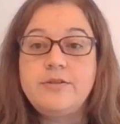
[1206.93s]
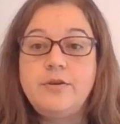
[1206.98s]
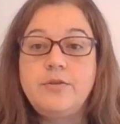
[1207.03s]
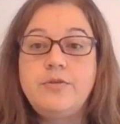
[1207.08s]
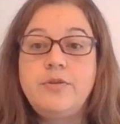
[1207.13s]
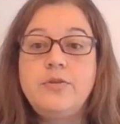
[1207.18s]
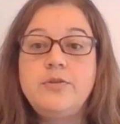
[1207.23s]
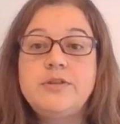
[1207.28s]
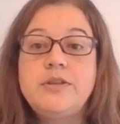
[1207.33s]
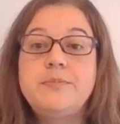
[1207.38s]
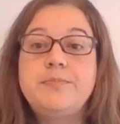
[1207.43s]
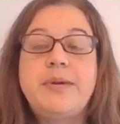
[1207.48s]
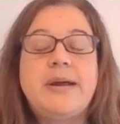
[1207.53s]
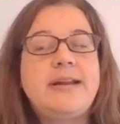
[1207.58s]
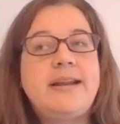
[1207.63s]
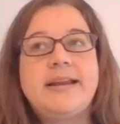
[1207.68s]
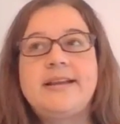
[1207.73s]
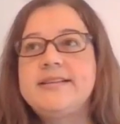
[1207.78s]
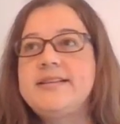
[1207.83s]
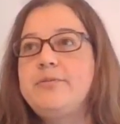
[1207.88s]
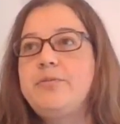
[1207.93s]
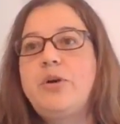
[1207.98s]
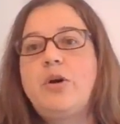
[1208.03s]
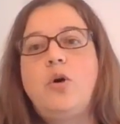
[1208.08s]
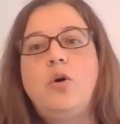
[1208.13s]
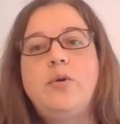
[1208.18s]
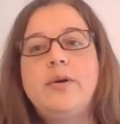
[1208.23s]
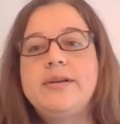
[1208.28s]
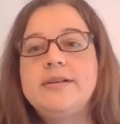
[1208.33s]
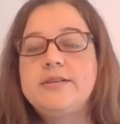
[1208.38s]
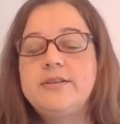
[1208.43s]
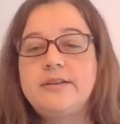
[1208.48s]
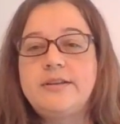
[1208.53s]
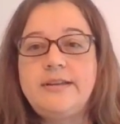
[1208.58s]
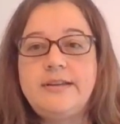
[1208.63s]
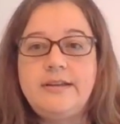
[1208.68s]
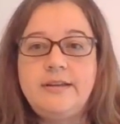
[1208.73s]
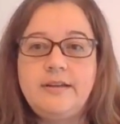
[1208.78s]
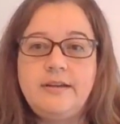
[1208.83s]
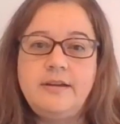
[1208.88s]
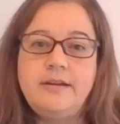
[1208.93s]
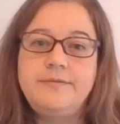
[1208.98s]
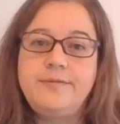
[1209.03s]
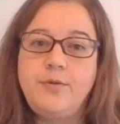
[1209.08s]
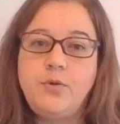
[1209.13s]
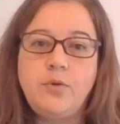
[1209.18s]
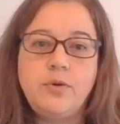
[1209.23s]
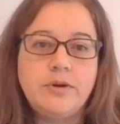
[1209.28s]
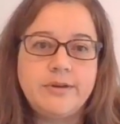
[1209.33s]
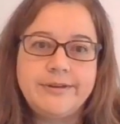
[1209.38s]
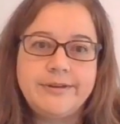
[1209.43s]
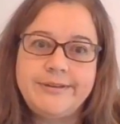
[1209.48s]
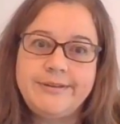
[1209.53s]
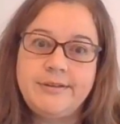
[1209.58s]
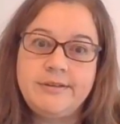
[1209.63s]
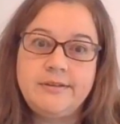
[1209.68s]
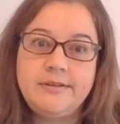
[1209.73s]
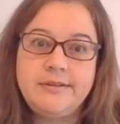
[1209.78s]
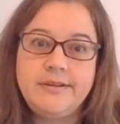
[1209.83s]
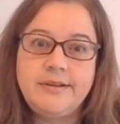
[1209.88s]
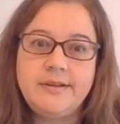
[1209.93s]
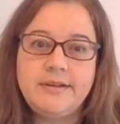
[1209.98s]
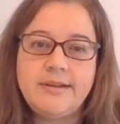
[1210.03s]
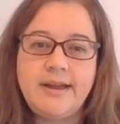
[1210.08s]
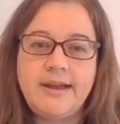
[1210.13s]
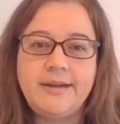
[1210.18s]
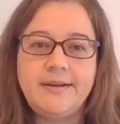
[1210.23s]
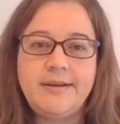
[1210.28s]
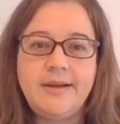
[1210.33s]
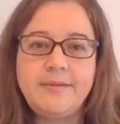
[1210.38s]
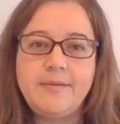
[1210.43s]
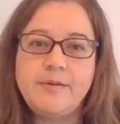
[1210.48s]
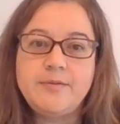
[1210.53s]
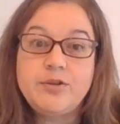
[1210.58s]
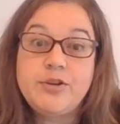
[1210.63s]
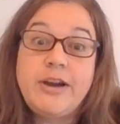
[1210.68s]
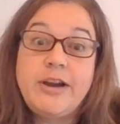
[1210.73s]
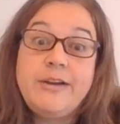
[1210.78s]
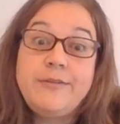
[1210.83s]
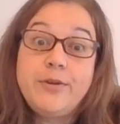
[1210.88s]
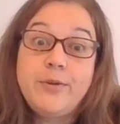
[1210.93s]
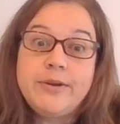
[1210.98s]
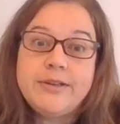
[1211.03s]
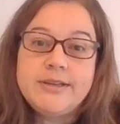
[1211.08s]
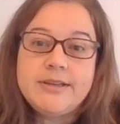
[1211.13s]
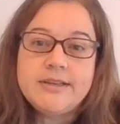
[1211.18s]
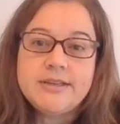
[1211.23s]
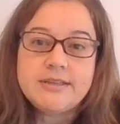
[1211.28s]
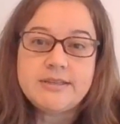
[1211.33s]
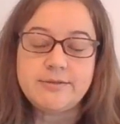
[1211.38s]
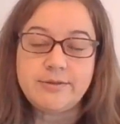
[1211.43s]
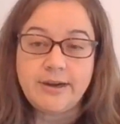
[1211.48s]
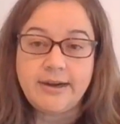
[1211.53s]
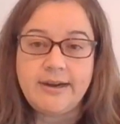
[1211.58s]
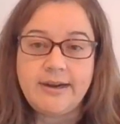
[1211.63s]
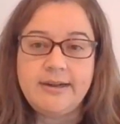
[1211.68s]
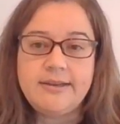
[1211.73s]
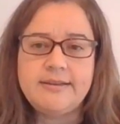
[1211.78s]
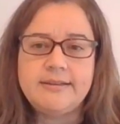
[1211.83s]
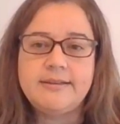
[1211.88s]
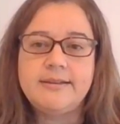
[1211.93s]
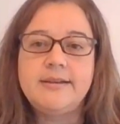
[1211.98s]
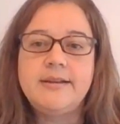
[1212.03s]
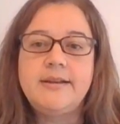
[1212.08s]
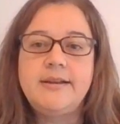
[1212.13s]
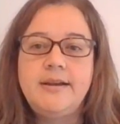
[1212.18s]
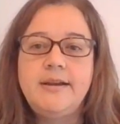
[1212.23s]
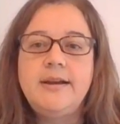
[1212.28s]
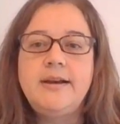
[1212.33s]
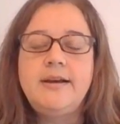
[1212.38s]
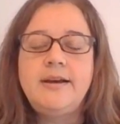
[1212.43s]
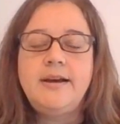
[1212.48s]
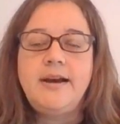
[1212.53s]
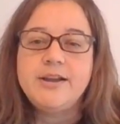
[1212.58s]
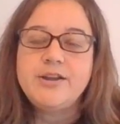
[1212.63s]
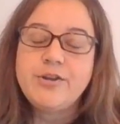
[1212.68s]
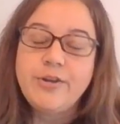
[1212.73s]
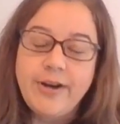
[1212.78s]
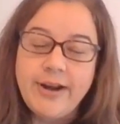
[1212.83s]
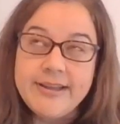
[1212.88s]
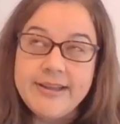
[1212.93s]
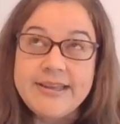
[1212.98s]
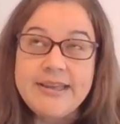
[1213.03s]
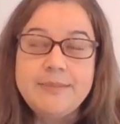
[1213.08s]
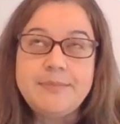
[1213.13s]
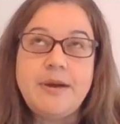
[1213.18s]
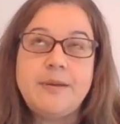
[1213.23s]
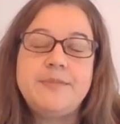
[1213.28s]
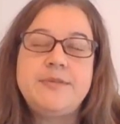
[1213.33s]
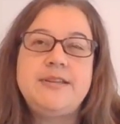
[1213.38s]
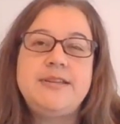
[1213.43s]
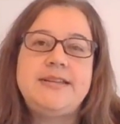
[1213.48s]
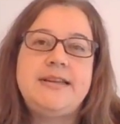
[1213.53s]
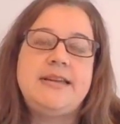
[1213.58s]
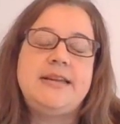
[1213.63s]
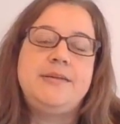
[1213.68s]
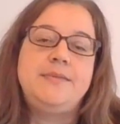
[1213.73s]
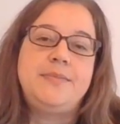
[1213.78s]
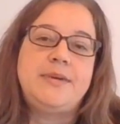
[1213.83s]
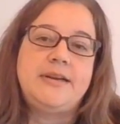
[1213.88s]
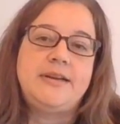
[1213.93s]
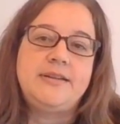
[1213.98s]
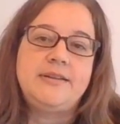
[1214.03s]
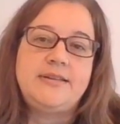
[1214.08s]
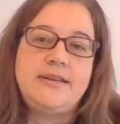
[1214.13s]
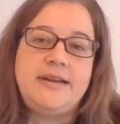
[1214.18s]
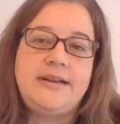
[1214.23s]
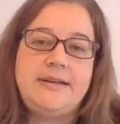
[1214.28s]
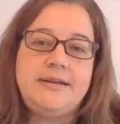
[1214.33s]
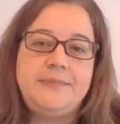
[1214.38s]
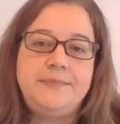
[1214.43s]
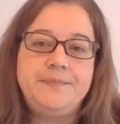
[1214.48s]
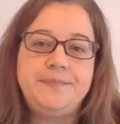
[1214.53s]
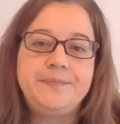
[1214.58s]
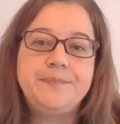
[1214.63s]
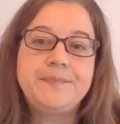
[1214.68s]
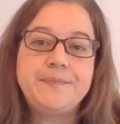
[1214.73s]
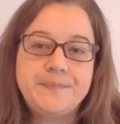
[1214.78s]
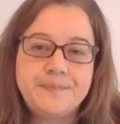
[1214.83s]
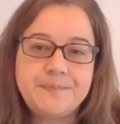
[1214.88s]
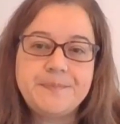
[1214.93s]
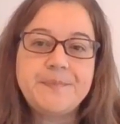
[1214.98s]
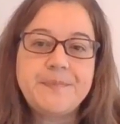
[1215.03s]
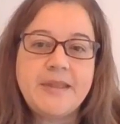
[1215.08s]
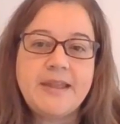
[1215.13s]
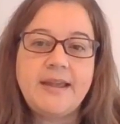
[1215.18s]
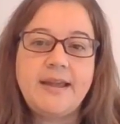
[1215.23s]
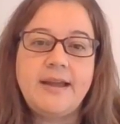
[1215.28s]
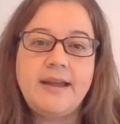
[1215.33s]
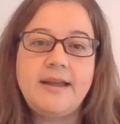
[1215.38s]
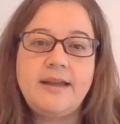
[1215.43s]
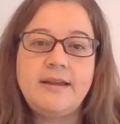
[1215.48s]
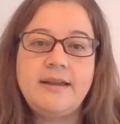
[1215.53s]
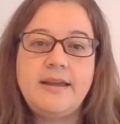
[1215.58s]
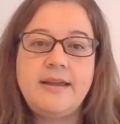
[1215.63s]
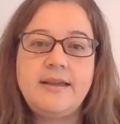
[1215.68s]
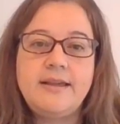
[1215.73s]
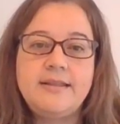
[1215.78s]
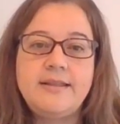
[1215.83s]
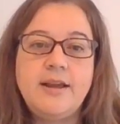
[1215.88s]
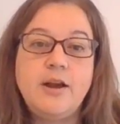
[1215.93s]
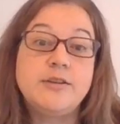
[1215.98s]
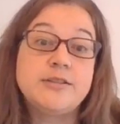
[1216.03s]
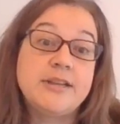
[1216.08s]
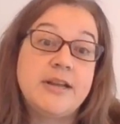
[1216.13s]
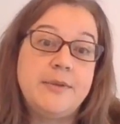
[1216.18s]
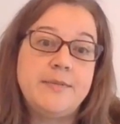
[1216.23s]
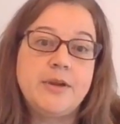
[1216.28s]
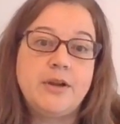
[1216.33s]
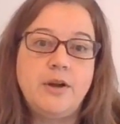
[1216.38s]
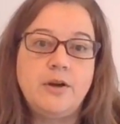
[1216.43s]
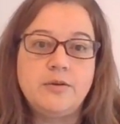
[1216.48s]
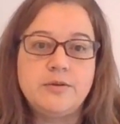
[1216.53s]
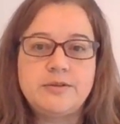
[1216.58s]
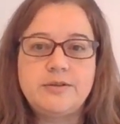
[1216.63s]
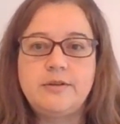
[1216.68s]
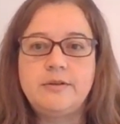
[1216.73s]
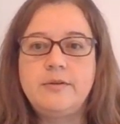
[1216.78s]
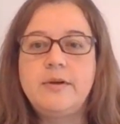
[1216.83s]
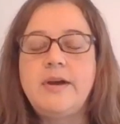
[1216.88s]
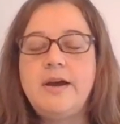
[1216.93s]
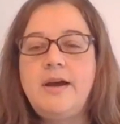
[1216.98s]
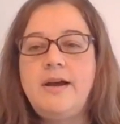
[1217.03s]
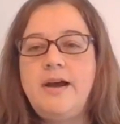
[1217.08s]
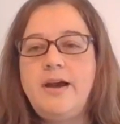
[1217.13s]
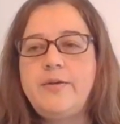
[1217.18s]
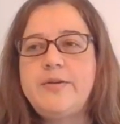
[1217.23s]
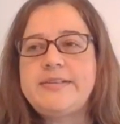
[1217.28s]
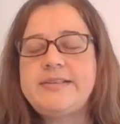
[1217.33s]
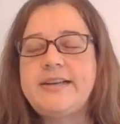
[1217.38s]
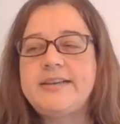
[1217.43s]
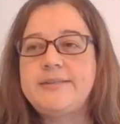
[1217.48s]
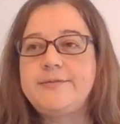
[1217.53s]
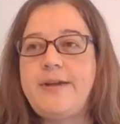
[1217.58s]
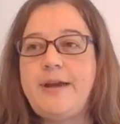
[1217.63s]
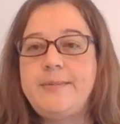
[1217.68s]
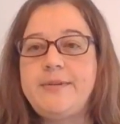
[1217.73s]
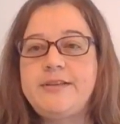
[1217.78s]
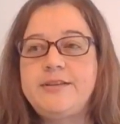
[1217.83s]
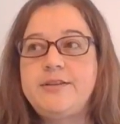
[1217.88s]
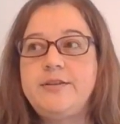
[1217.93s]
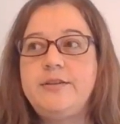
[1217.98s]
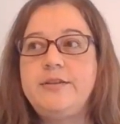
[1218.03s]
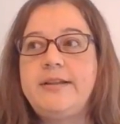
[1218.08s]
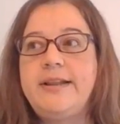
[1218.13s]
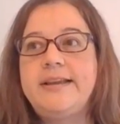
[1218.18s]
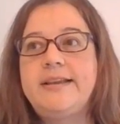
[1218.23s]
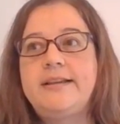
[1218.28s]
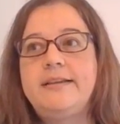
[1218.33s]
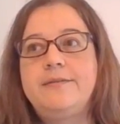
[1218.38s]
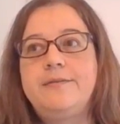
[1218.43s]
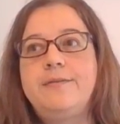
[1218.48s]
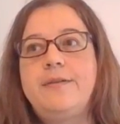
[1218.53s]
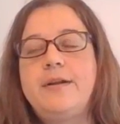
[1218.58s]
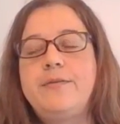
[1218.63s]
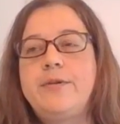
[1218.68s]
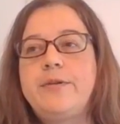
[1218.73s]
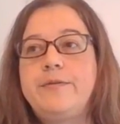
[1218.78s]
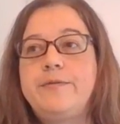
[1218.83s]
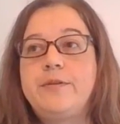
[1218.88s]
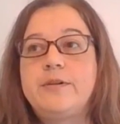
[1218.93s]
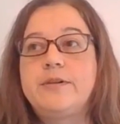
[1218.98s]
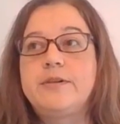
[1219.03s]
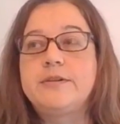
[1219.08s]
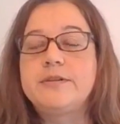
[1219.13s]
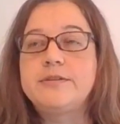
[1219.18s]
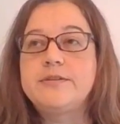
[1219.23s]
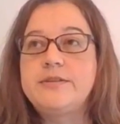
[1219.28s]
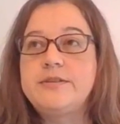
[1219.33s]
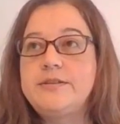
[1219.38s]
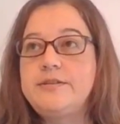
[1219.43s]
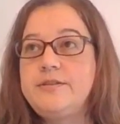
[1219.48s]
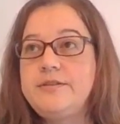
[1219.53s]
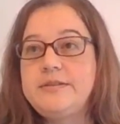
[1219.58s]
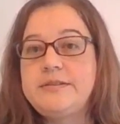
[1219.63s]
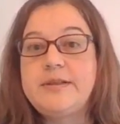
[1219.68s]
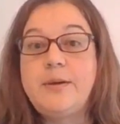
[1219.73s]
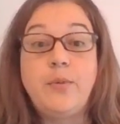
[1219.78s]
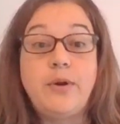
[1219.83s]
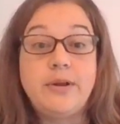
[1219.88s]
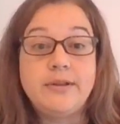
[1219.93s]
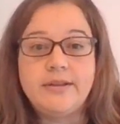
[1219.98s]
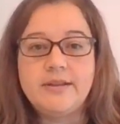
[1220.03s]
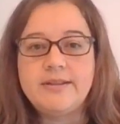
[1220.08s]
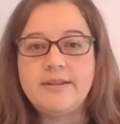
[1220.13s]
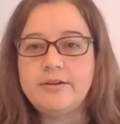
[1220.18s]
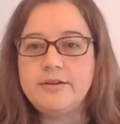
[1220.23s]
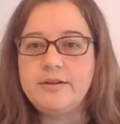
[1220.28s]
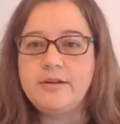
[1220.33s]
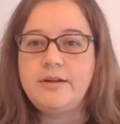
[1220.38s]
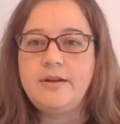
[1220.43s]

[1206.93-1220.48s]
So those, but like I said, we're always looking for, yeah, and I'm sure everyone is, right? And I try to keep up to date, but yeah, and they also come and go. So I always ask families too, like if I refer to someone and